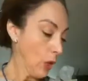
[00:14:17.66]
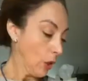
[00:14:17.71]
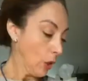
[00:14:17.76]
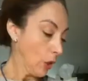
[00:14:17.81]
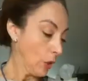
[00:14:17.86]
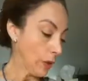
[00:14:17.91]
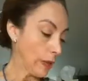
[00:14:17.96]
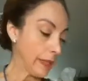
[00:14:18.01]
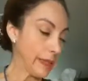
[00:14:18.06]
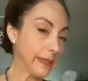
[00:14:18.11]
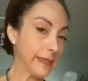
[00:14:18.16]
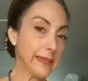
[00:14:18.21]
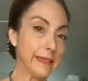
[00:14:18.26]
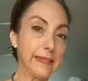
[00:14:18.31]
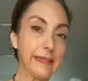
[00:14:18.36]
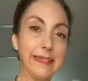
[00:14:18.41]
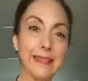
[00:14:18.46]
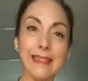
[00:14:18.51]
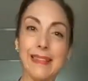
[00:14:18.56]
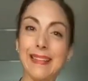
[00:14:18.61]
All right,
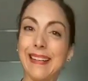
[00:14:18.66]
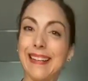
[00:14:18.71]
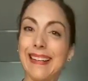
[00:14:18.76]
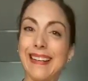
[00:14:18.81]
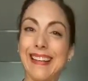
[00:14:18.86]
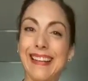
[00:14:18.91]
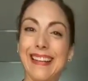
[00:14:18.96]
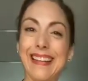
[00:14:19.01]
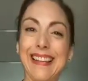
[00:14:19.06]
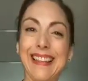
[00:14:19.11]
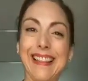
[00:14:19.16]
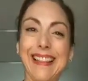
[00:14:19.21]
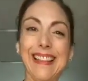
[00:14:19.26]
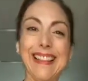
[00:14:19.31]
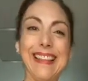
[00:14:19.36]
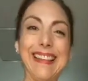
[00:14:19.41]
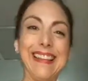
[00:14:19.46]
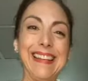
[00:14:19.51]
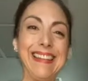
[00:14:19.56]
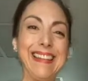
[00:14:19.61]

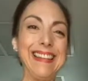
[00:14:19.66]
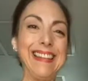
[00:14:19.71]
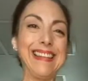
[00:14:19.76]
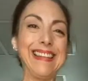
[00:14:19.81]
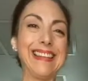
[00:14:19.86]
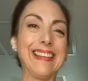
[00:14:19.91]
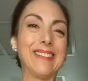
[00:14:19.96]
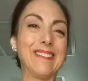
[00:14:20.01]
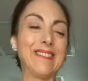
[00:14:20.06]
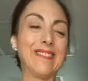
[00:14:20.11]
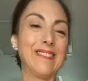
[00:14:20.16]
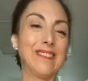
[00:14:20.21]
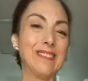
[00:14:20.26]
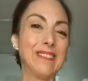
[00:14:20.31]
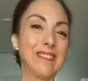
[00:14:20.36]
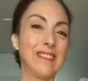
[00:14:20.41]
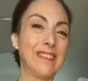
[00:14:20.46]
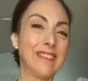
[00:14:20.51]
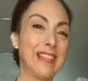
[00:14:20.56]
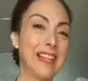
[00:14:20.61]
the
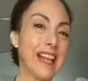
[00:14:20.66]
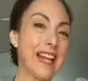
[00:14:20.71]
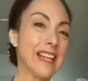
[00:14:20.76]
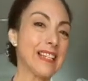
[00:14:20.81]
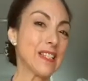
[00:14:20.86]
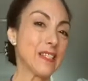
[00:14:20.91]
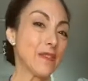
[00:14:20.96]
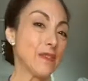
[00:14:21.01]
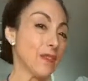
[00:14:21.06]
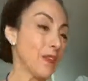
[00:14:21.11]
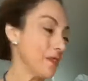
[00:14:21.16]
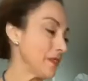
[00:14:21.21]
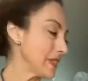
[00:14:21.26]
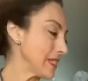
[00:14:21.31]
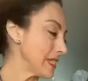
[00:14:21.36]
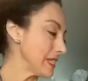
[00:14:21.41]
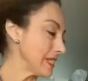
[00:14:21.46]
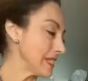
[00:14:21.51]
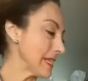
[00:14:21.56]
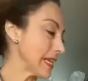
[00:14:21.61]
last
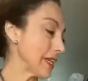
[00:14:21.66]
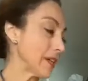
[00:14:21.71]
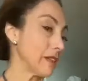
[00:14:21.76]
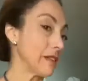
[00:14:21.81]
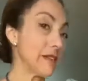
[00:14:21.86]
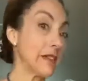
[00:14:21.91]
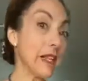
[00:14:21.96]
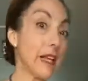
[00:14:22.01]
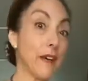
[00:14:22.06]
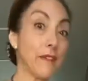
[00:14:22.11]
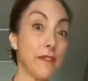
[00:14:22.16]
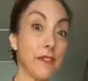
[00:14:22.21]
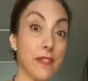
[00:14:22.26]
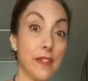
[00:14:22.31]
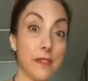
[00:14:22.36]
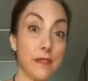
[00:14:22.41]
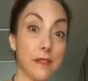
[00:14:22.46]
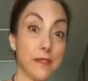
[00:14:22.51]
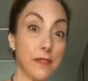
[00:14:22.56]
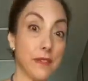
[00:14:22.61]
15 seconds have
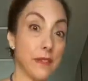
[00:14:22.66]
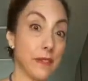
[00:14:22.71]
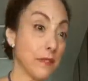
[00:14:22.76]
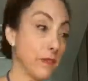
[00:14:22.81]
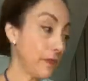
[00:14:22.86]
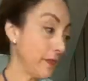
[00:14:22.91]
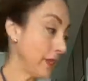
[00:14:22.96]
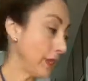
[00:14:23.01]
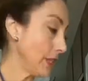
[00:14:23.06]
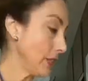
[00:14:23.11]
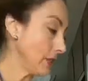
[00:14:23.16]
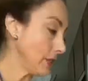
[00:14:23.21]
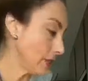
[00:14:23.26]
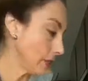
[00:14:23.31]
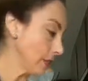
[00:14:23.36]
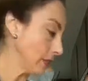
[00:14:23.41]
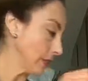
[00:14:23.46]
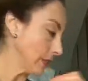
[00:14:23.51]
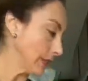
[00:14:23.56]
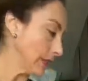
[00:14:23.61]
just
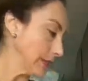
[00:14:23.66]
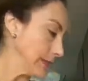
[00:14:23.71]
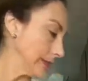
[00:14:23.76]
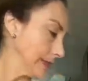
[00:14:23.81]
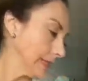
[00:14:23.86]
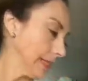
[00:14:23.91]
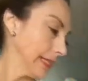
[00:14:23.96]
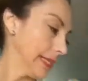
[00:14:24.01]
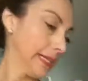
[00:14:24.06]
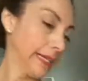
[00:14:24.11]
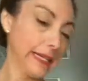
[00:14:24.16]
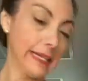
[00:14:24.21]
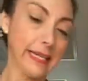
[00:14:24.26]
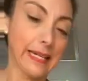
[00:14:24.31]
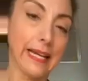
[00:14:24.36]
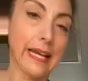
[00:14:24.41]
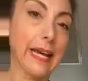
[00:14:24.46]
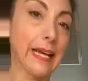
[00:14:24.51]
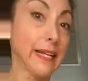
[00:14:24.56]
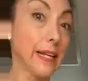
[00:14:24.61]
finished,
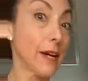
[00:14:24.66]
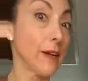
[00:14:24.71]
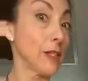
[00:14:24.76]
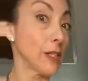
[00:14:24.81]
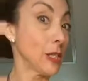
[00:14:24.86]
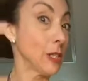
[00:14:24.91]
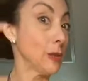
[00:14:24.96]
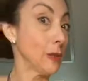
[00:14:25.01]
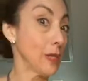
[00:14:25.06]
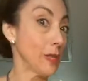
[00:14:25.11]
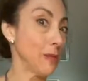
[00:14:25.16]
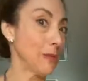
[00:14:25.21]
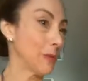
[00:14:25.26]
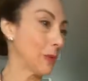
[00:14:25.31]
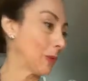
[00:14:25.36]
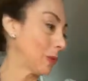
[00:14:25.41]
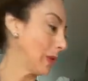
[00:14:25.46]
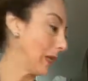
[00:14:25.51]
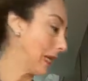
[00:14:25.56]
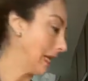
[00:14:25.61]
and now it's looking
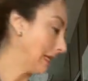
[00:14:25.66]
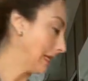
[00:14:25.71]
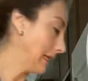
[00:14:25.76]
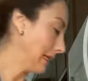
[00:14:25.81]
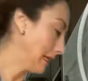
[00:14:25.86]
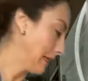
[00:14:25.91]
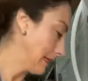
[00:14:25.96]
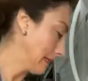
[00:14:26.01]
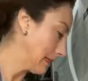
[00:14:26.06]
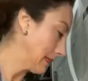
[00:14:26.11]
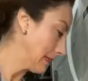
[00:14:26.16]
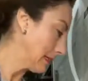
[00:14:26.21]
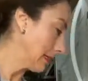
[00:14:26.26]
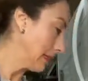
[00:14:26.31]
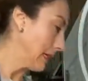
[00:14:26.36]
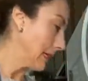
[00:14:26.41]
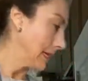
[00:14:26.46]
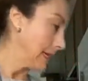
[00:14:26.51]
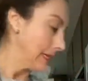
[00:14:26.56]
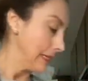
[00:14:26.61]
more like it.
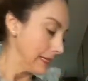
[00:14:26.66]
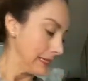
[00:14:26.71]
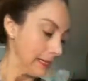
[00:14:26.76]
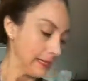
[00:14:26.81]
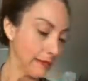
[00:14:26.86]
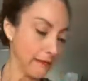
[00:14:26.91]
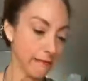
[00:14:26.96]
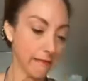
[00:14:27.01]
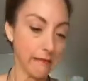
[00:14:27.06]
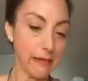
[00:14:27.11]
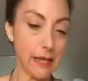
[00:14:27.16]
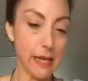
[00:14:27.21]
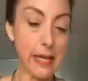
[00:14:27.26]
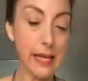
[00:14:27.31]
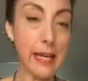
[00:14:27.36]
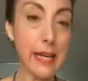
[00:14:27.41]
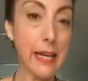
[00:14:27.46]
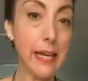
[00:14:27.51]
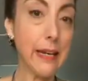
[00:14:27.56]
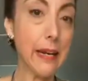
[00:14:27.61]
You know,
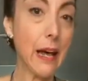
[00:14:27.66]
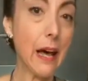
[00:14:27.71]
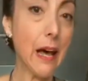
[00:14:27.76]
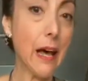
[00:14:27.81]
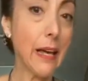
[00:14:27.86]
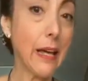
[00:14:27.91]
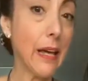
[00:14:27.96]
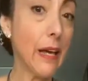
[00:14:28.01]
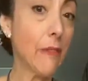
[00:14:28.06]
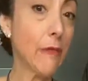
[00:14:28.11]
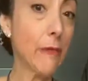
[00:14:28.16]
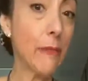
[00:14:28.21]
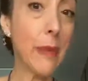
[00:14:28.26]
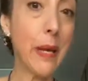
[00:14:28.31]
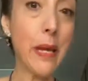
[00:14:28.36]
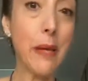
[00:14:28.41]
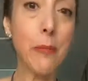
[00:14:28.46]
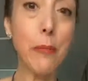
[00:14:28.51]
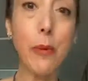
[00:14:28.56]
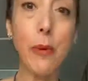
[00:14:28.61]
again, I have
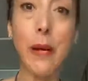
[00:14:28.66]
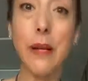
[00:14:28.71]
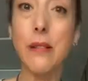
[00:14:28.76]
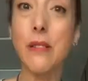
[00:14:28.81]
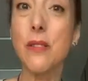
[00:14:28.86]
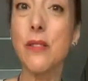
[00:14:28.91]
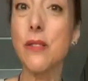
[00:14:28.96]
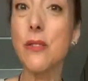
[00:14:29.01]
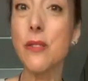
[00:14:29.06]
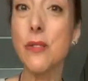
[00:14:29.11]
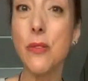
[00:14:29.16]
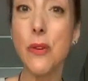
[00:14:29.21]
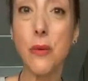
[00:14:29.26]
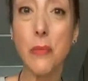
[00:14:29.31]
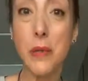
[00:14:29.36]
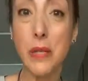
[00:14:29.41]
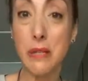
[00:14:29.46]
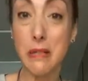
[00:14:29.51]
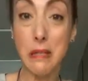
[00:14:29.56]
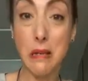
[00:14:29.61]
made bread so
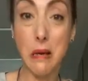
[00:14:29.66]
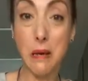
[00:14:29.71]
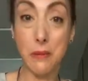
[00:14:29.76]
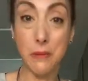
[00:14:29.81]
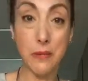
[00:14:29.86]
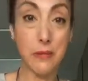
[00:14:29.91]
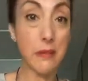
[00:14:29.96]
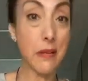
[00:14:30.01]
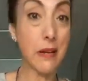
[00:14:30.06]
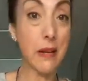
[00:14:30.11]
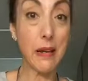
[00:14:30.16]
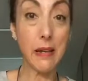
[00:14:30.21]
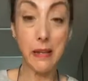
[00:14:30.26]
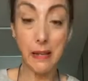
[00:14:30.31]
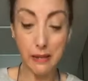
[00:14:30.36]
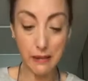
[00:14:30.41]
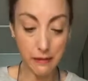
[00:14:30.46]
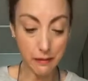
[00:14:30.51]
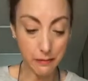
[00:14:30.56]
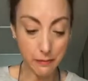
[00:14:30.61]
many times that I
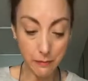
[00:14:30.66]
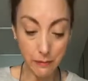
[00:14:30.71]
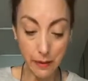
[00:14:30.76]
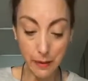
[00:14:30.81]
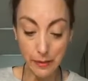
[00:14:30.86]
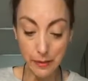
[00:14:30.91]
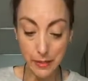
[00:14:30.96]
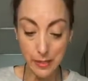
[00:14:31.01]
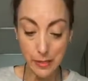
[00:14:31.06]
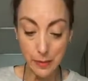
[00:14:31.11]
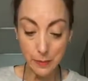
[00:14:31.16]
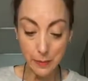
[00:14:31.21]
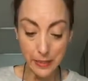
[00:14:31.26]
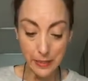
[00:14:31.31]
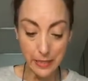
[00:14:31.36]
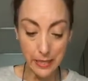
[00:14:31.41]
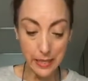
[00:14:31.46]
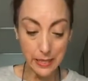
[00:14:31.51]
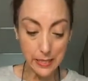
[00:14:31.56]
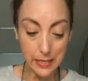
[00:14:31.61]
can, but just by
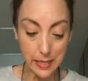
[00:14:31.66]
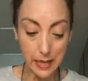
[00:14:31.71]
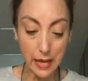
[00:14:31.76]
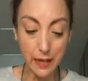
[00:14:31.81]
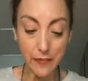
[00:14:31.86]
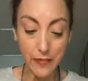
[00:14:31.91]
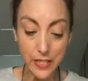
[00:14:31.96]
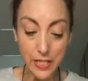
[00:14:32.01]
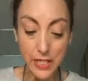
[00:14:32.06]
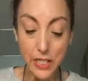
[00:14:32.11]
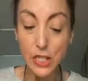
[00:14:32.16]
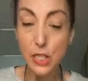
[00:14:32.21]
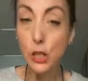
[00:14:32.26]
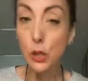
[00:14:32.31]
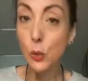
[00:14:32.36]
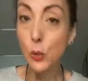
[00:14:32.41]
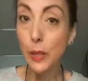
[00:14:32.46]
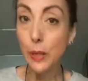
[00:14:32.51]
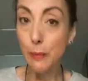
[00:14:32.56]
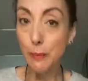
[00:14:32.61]
touching, and this is
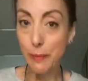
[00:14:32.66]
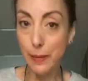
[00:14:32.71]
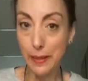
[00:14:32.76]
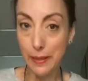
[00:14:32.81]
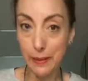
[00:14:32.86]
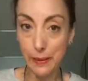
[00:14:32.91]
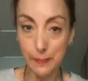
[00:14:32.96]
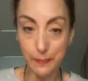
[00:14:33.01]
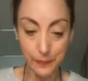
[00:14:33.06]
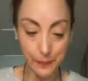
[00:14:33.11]
looking better.